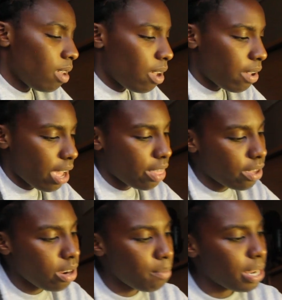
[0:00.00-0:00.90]
Okay,
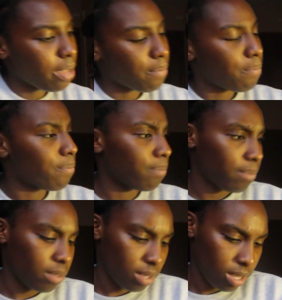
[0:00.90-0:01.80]
30 minutes.
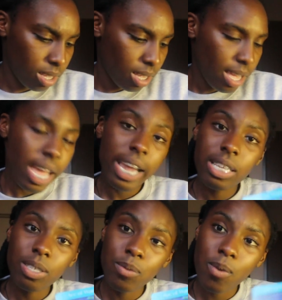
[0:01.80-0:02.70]

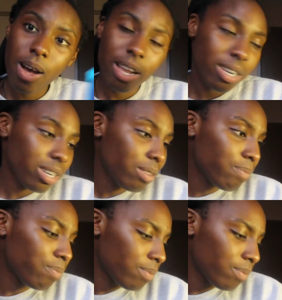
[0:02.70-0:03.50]
Ace of Water.